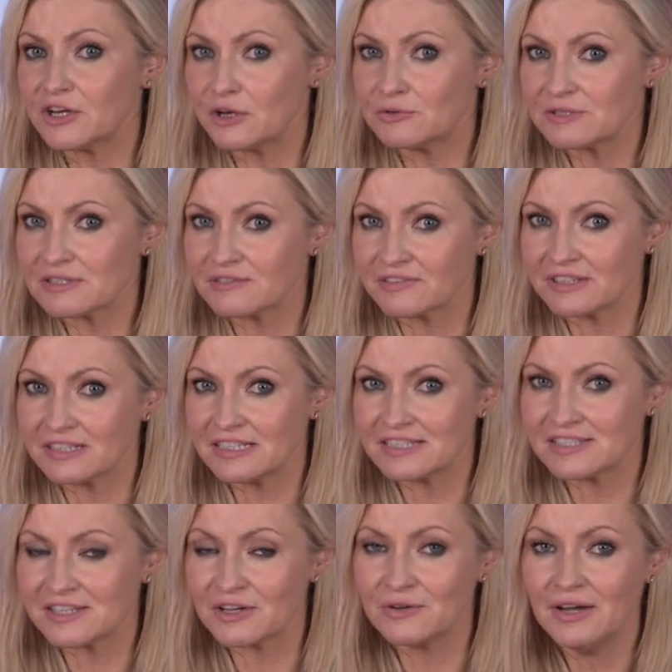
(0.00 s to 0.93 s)
notes if I need
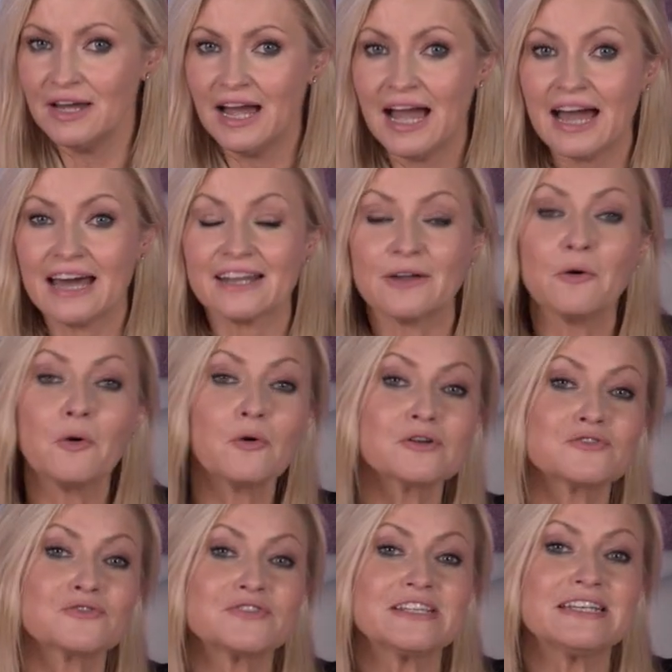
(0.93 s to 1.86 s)
to. And I
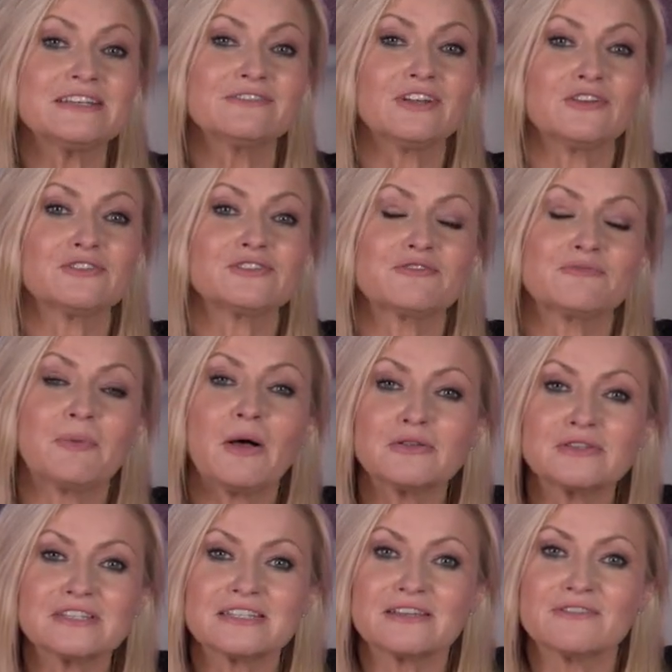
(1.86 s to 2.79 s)
always receive lots of
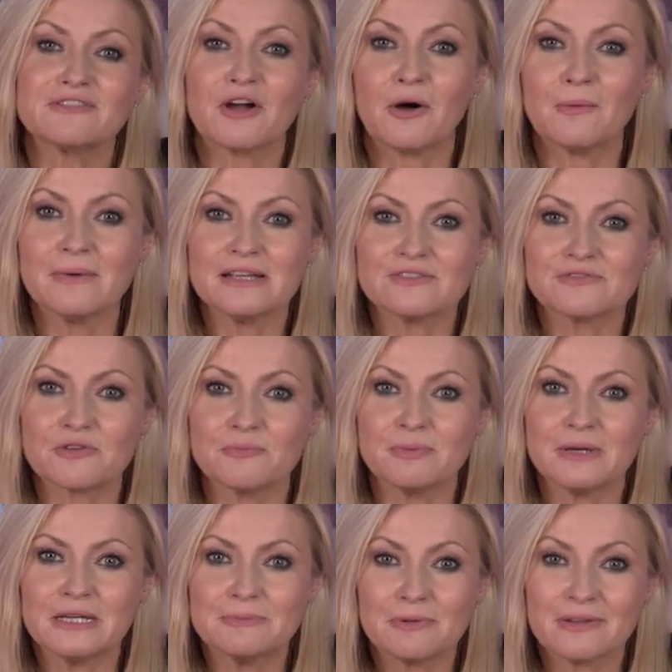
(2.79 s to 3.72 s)
positive comments from
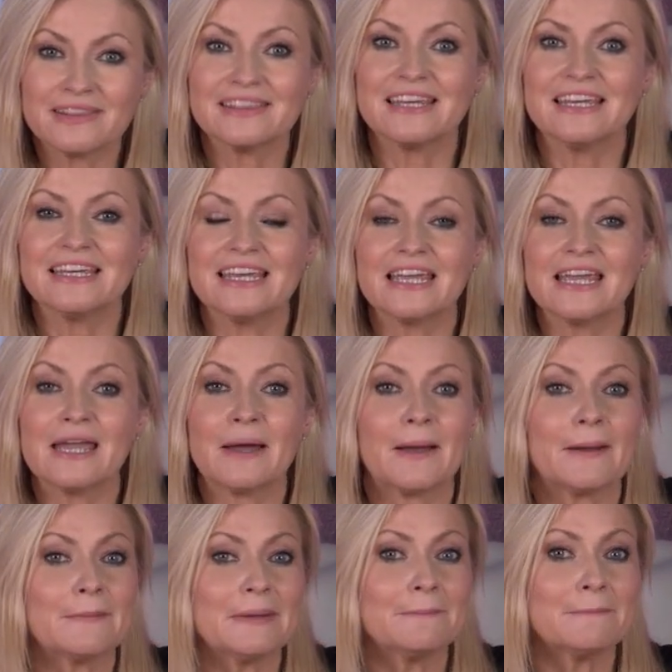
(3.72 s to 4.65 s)
people thinking
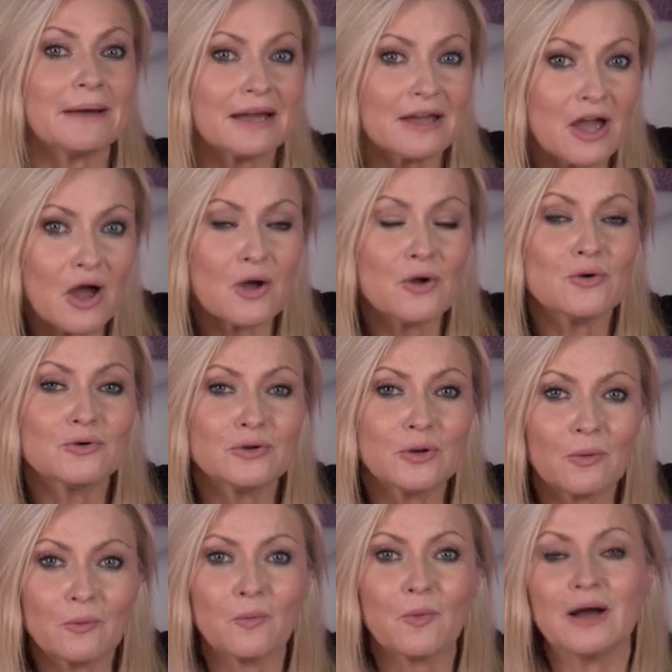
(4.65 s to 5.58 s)
I'm in my own
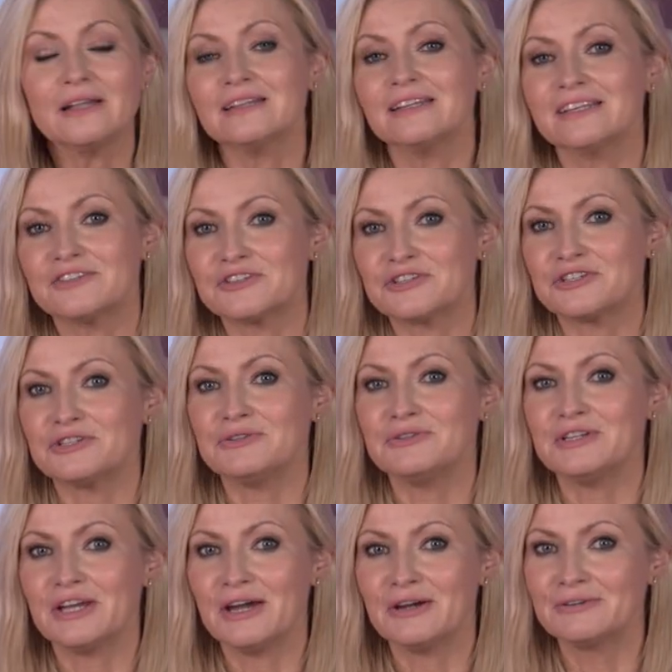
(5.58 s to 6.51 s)
well-lit
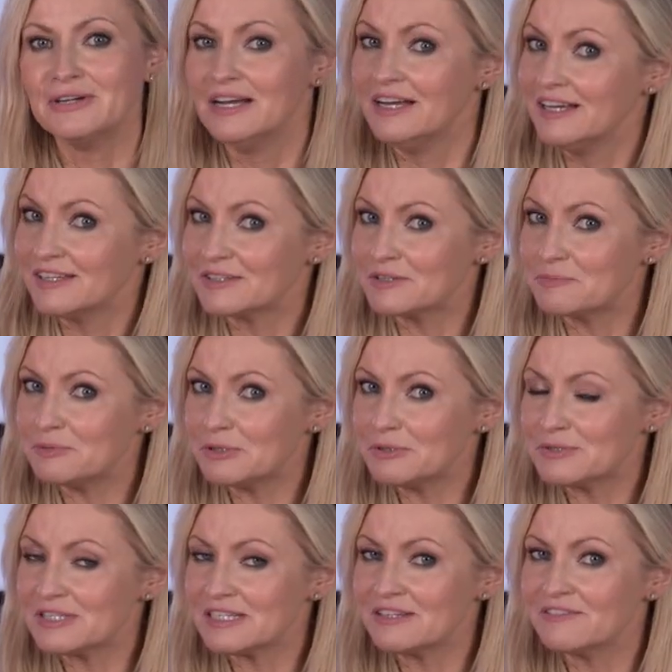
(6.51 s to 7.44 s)
studio. The
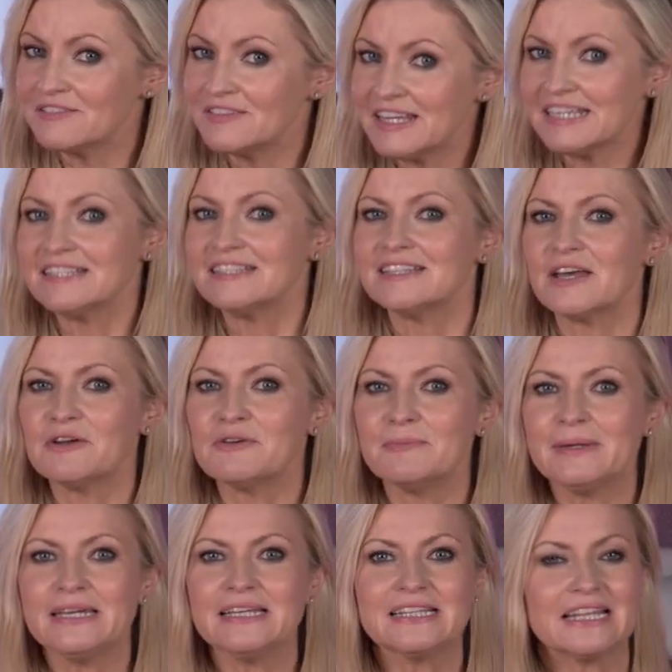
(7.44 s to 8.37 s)
beauty of this though
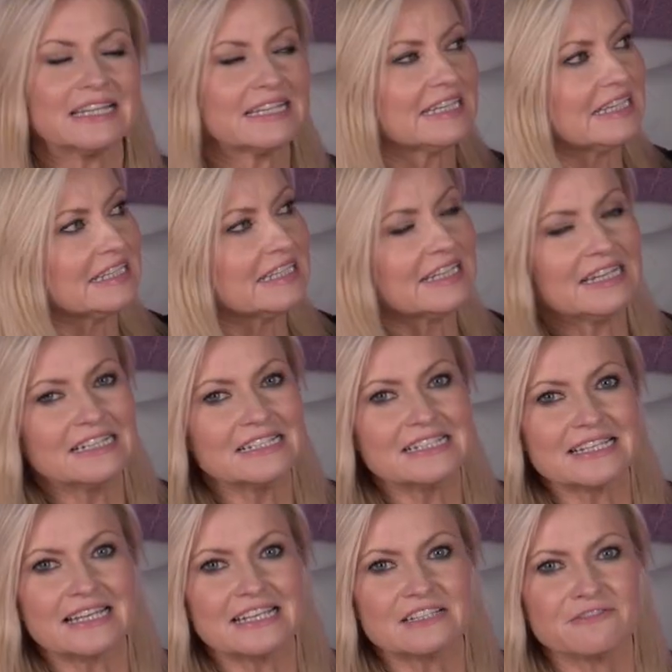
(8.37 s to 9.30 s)
being that the key light
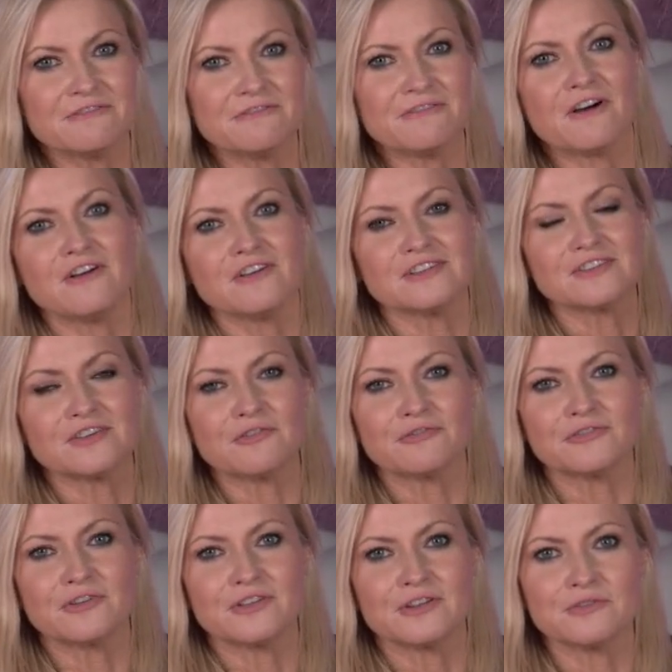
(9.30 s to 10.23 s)
is far
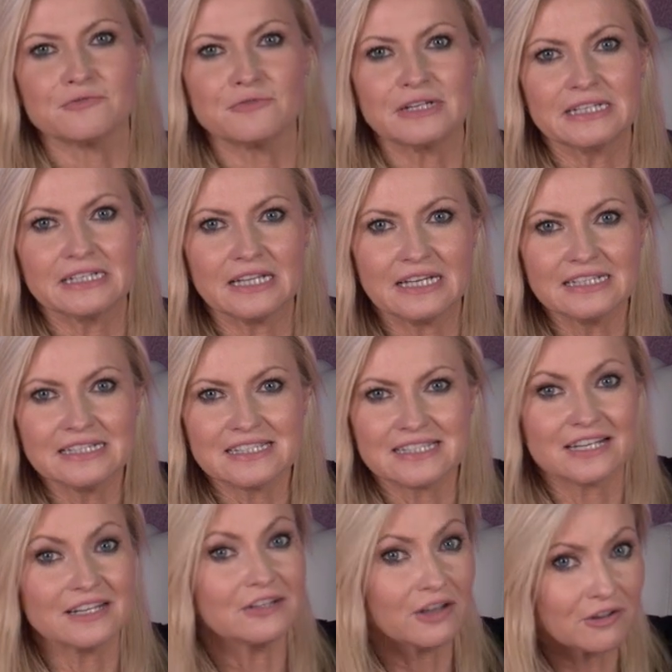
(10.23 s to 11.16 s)
softer than a ring light
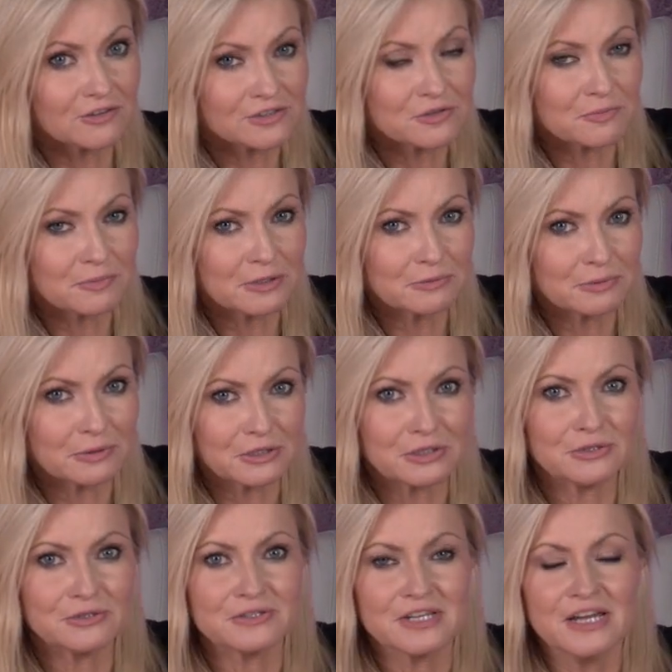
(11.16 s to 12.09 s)
that lots of people
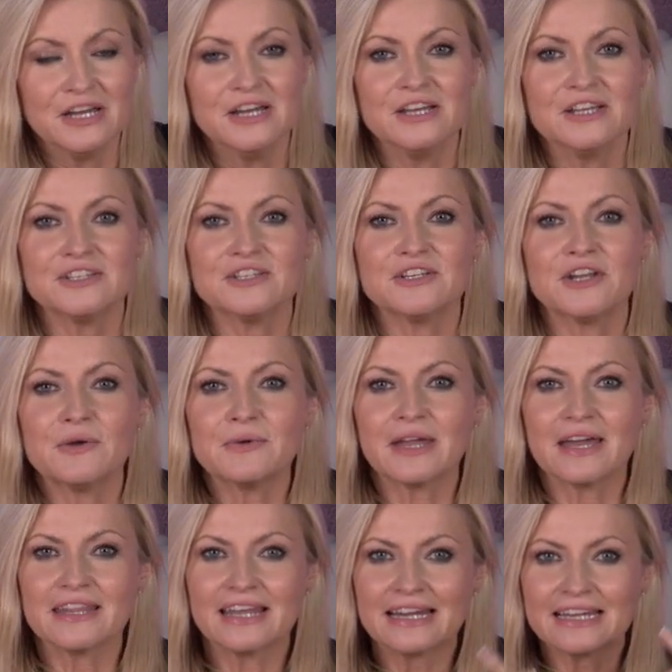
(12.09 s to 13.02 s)
use, so you don't
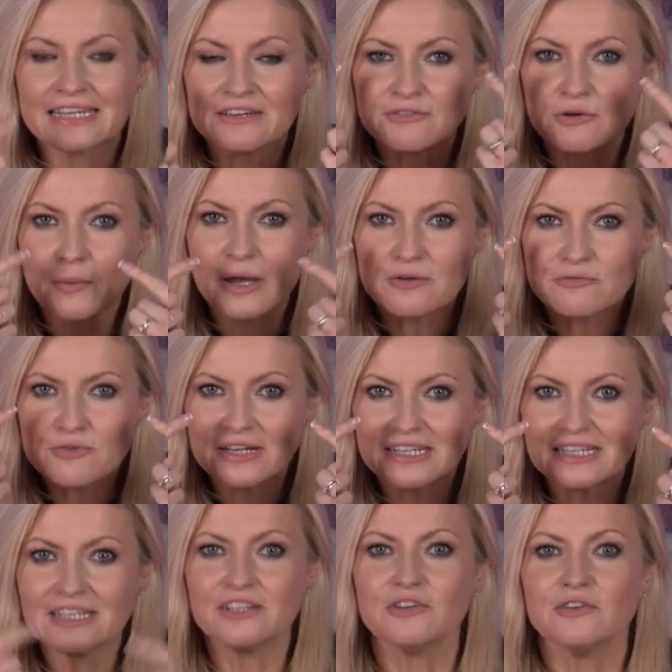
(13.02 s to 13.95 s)
get that giveaway
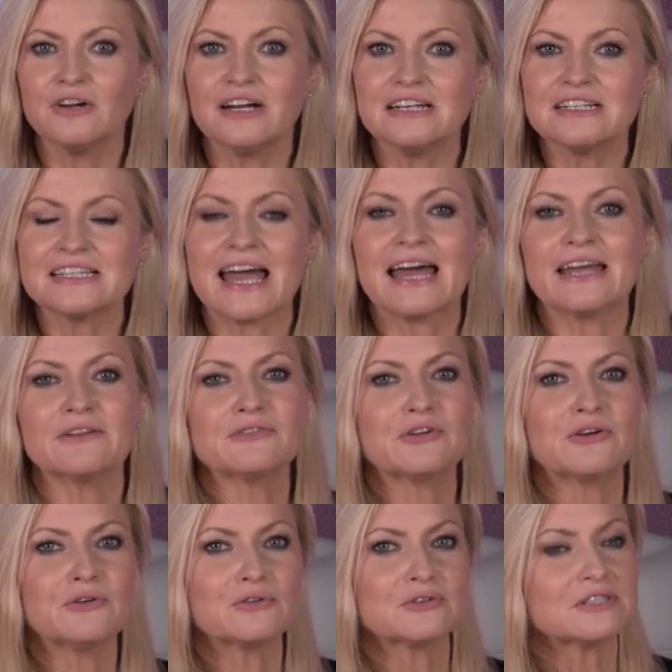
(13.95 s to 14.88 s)
ring in your eyes, and of
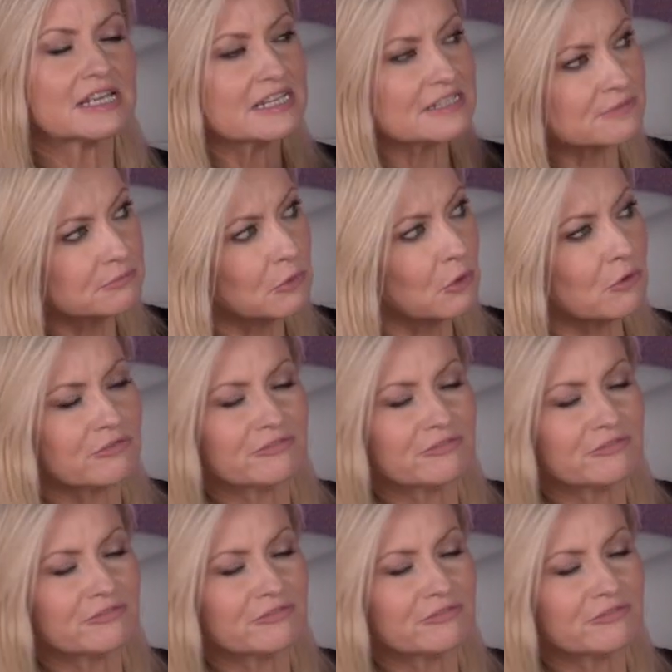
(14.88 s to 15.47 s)
course it's more